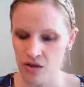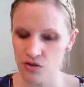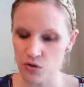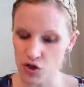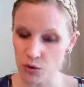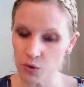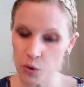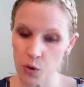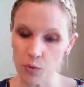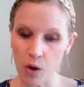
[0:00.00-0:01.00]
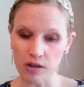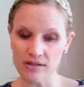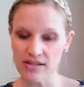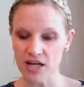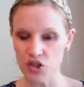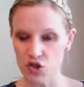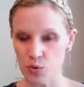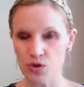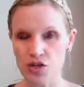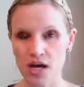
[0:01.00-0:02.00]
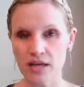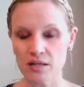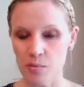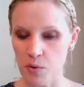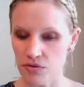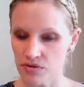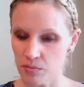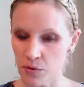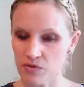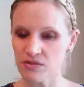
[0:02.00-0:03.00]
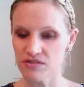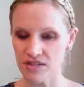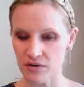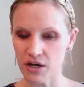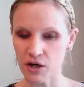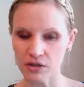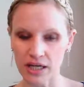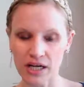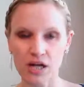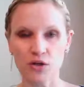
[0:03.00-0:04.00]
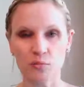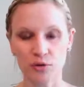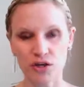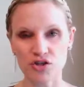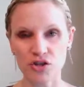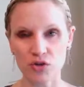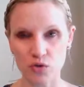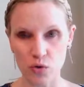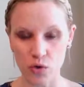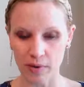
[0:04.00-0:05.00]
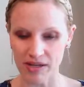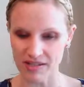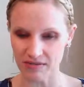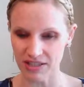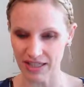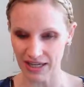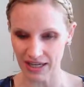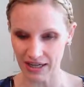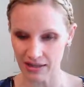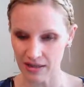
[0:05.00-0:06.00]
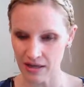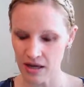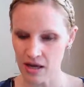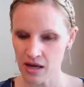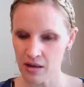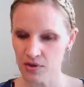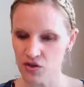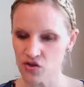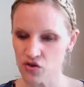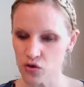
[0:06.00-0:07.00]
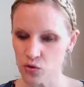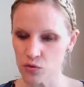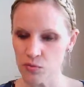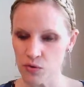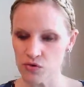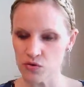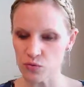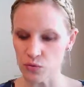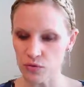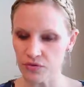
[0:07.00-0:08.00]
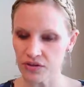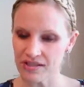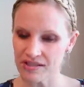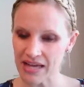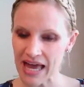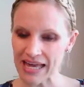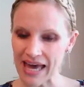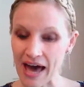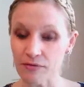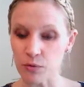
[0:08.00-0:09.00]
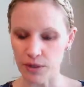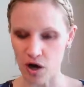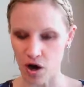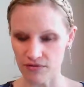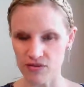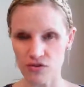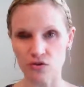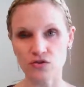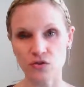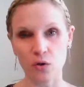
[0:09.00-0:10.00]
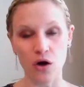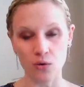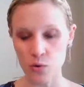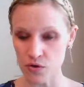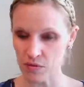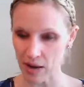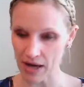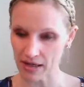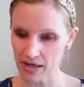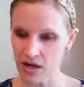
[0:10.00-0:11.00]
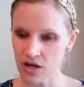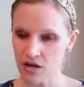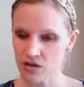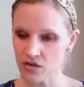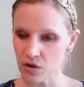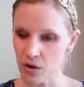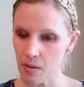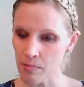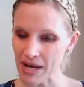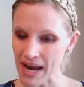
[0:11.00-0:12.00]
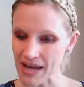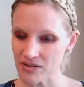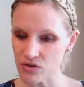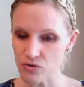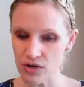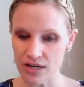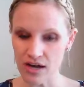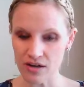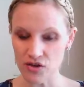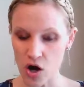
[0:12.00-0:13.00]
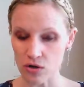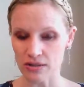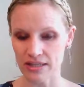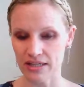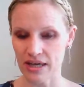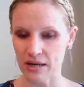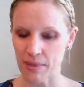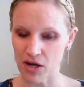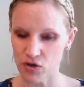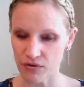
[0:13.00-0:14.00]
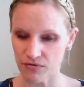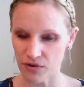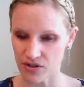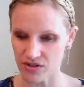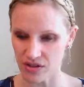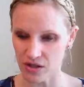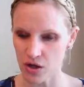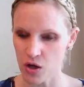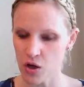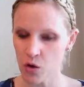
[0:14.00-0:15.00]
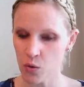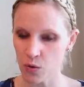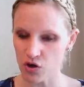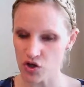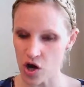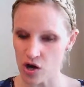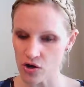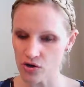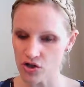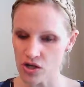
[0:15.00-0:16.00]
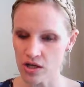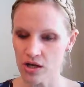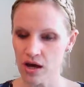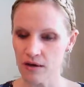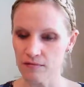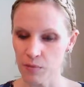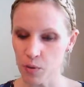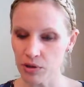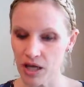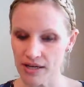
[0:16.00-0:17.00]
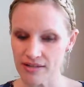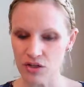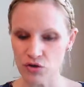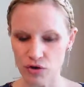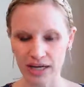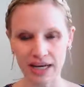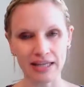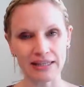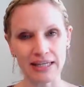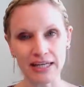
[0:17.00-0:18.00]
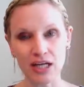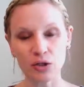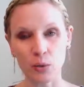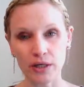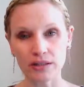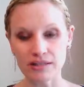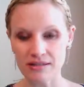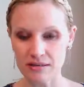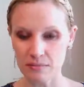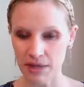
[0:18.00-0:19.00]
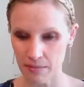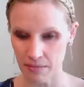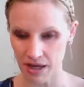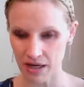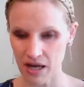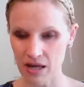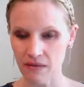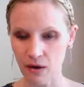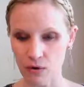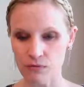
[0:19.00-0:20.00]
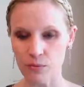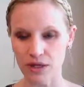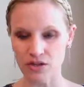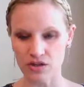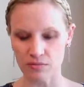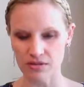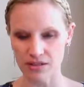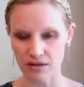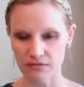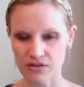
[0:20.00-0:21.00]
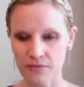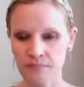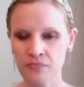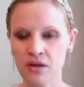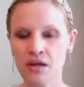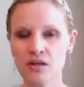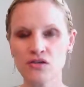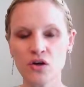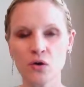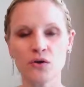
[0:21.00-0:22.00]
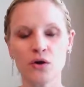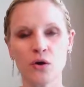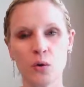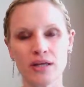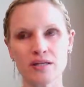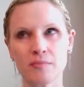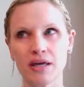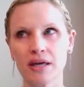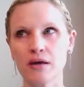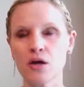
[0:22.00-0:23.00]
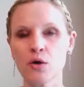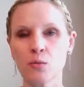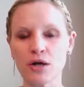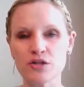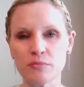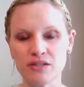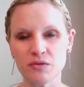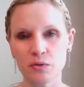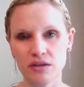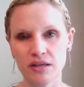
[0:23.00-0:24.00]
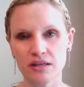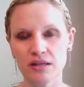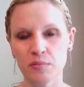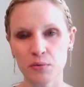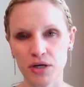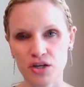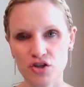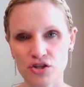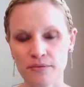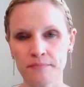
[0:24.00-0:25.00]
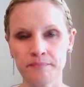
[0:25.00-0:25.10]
So General Cornwallis had Georgia and most of South Carolina under British control by 1780. But his two most ruthless cavalry officers, so on horseback, Sir Banastre Tarleton and Patrick Ferguson, who were in charge of mobilizing, training, and leading loyalist Minutemen, they overreached themselves. So there are going to be regiments within the British